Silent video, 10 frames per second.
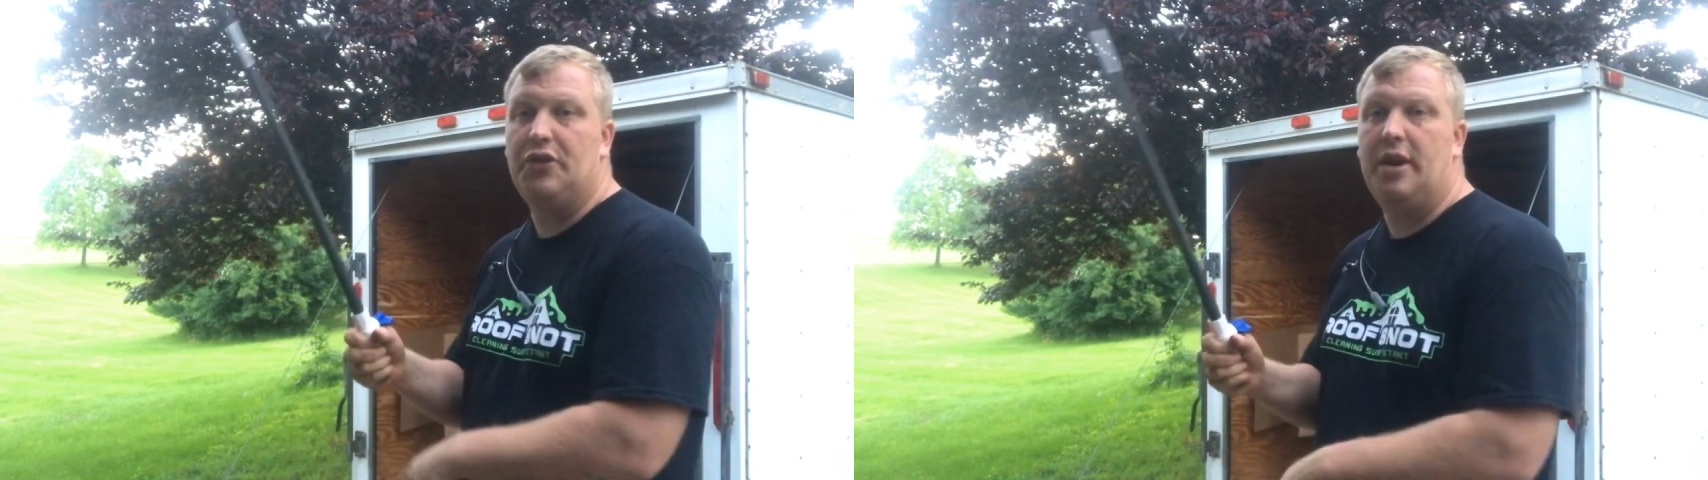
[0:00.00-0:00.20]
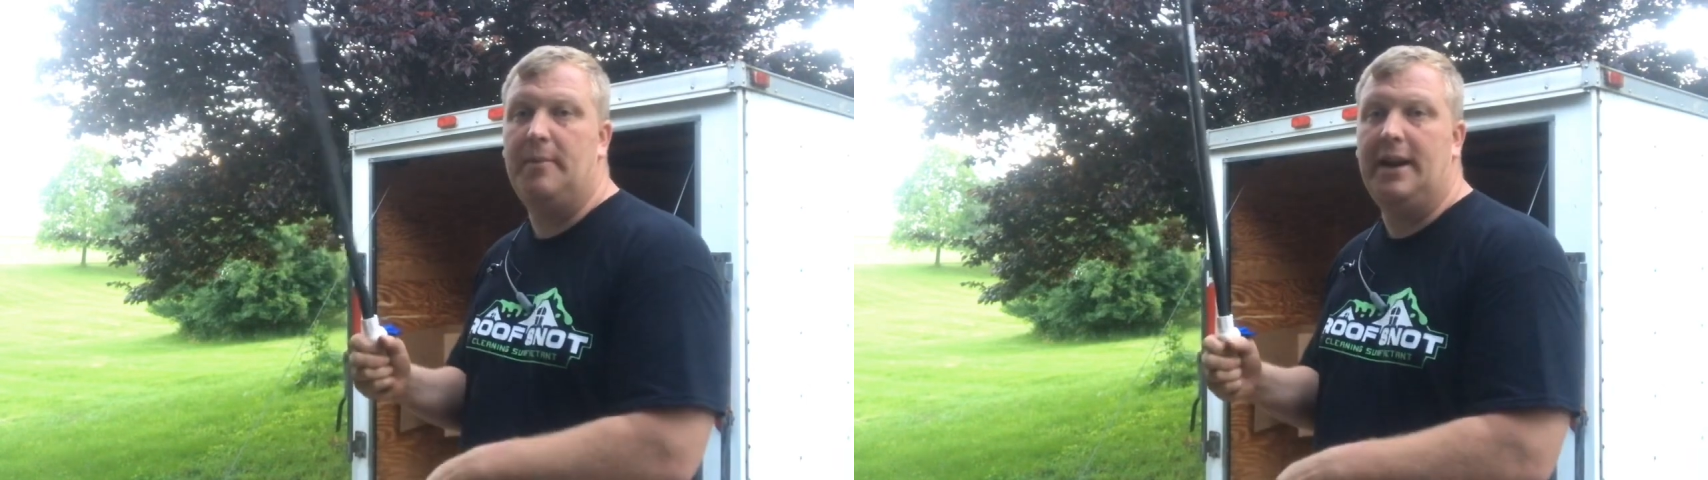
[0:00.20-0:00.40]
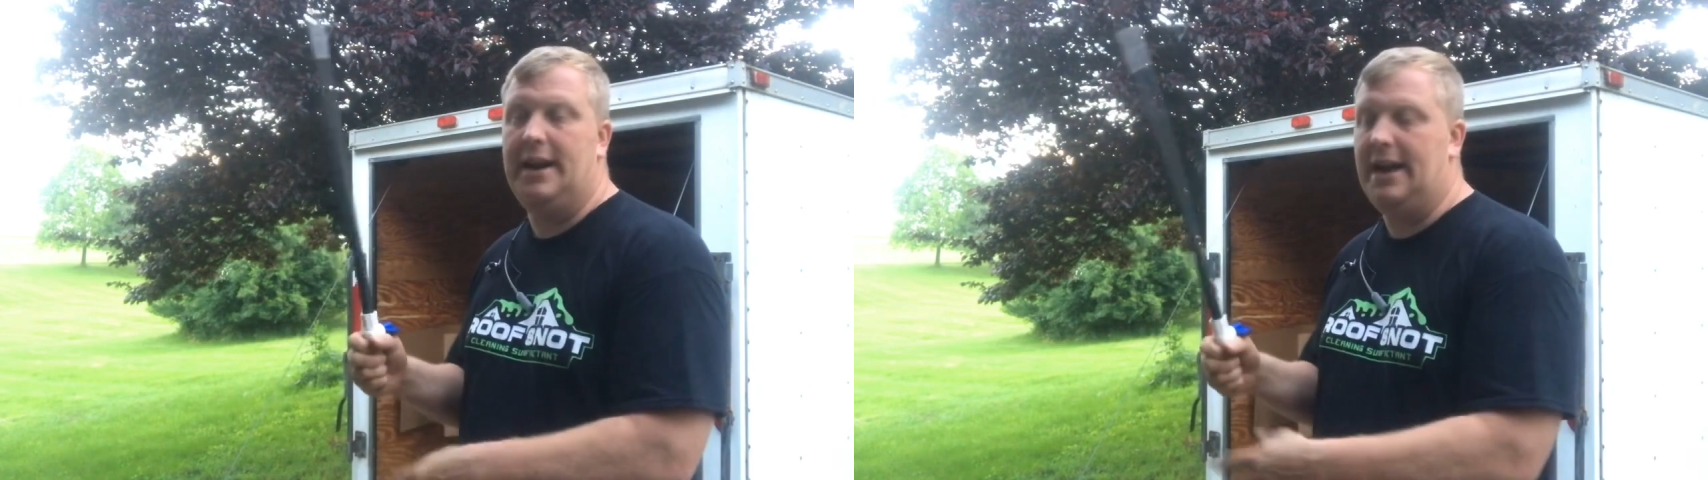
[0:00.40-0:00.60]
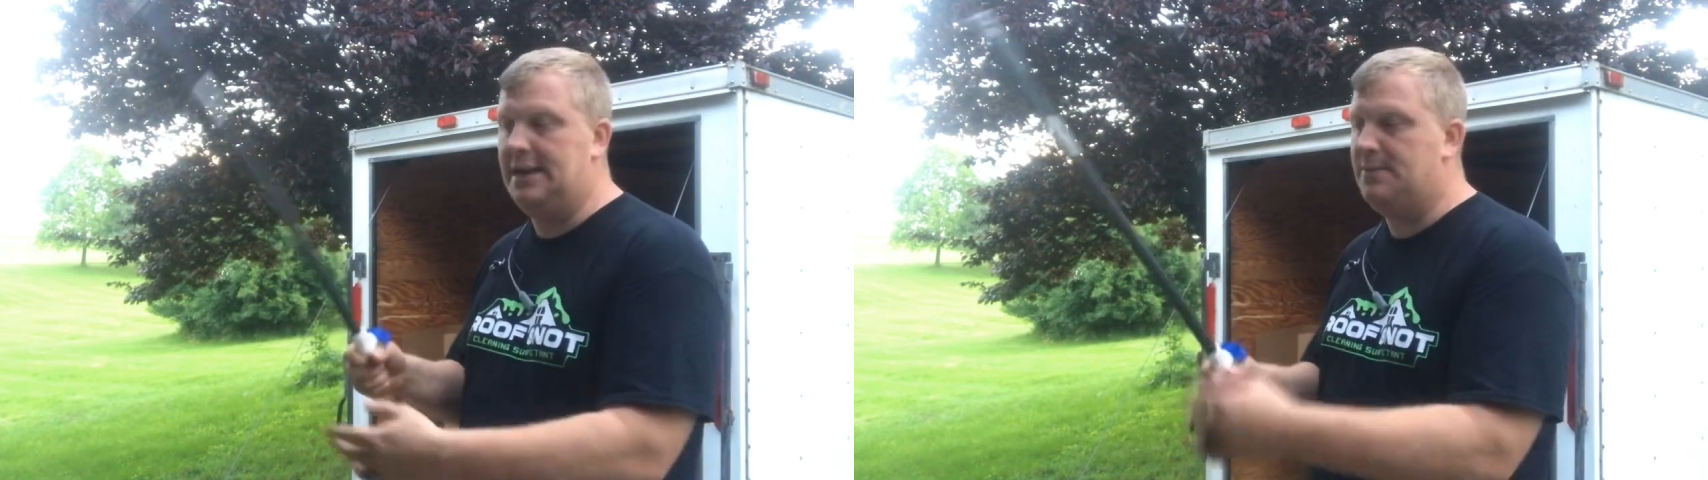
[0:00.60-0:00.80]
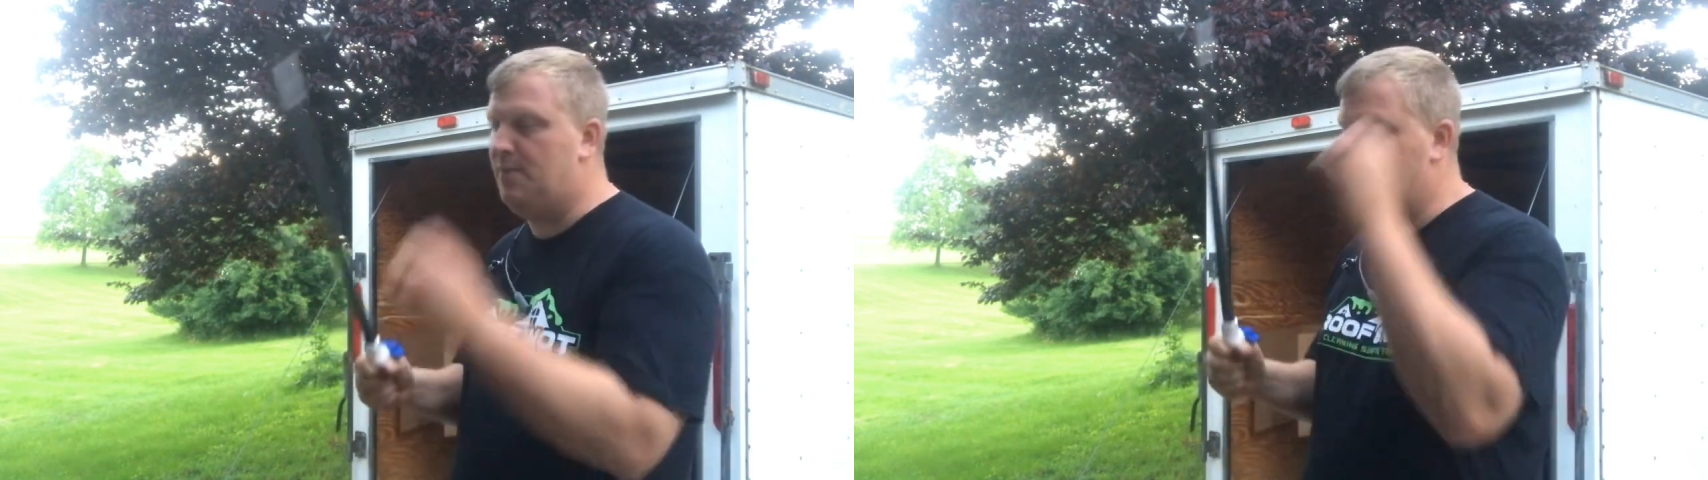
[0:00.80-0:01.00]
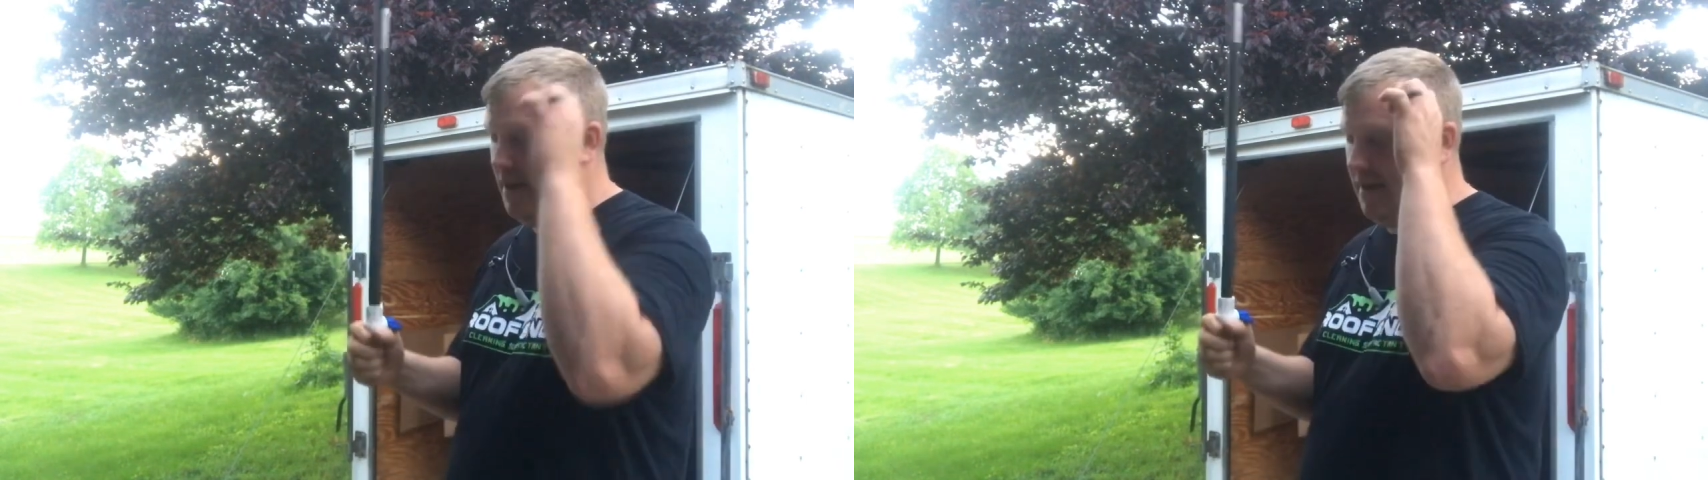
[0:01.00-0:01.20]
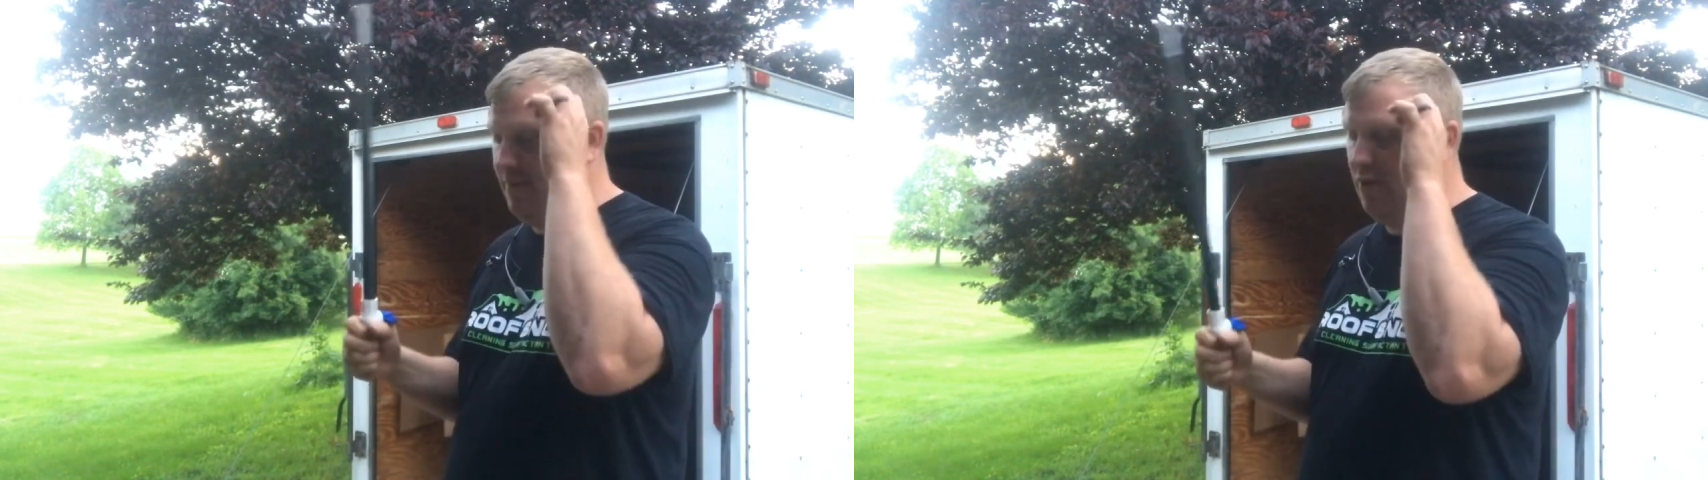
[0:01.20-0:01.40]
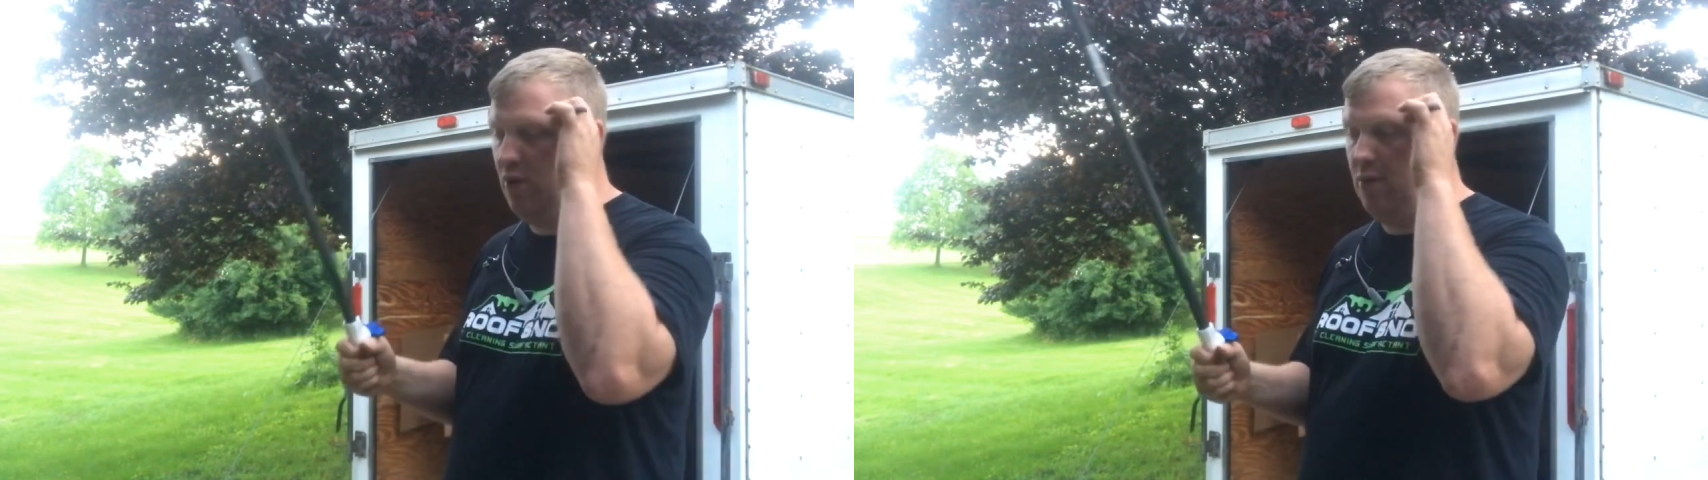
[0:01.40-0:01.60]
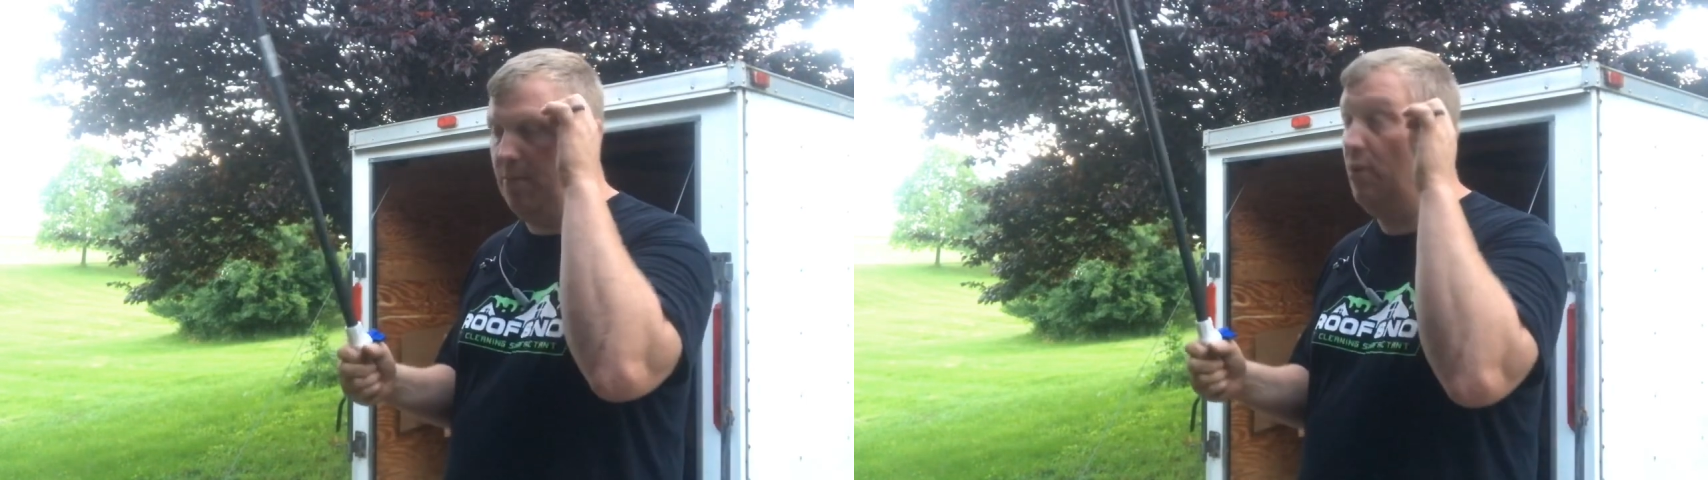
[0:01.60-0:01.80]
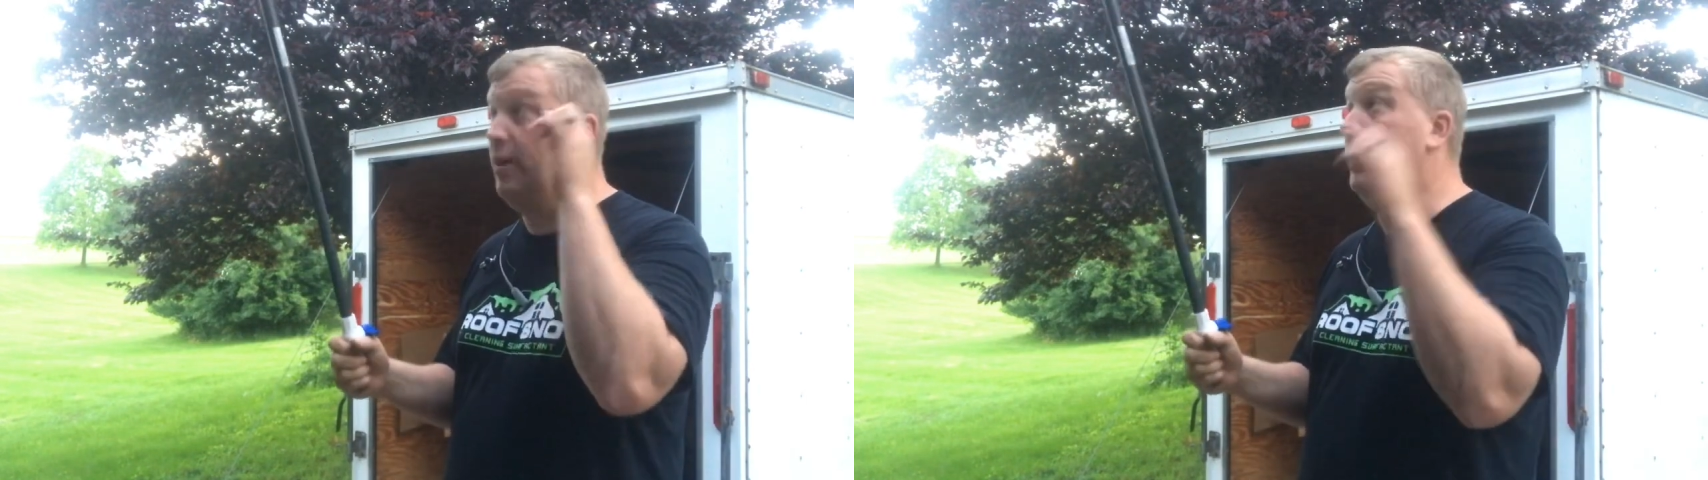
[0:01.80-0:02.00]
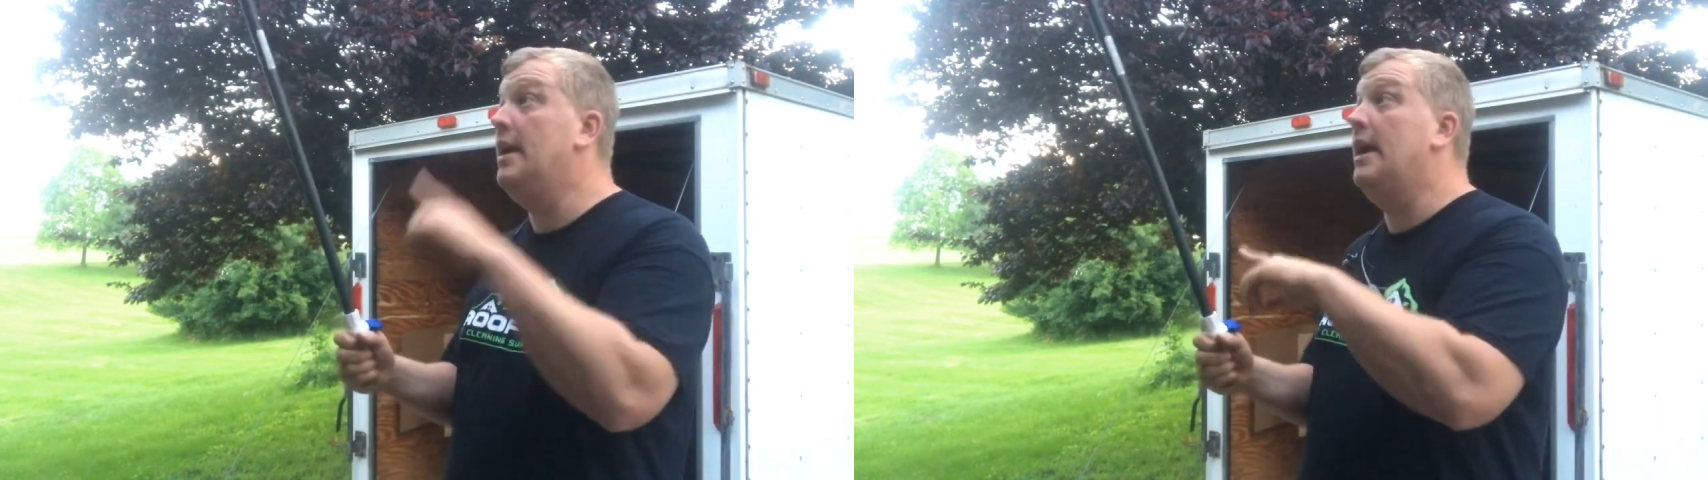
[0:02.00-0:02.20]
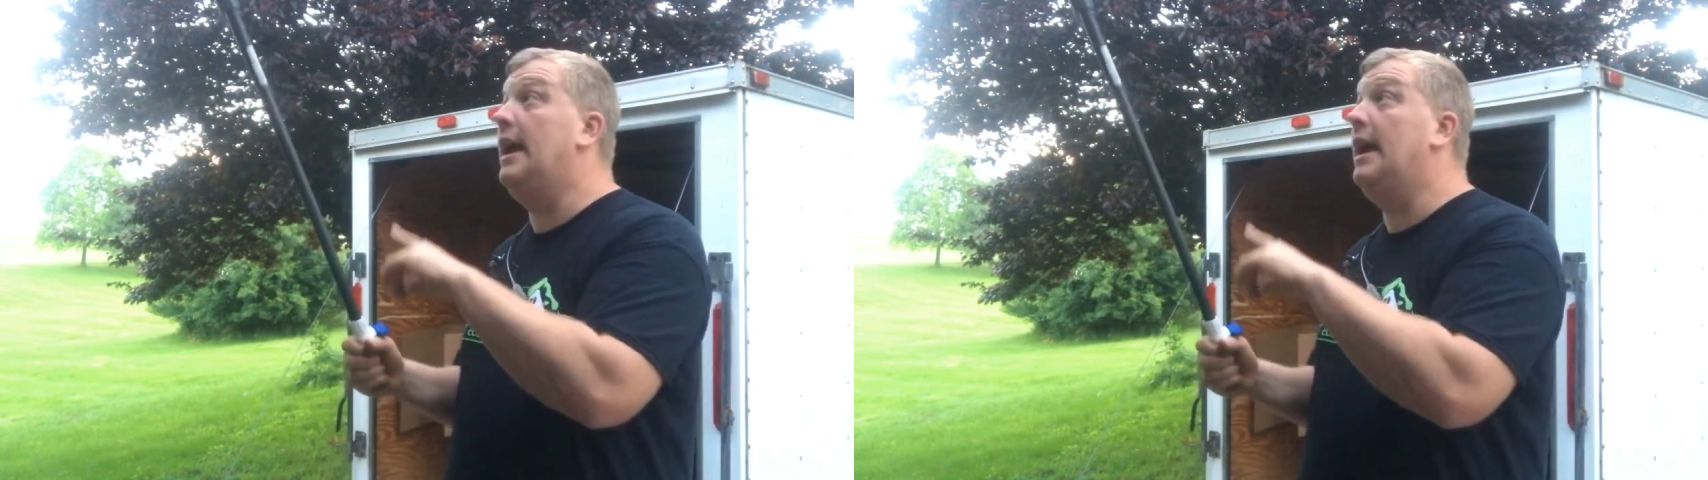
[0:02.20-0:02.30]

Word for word: Is going to be a nice focal point,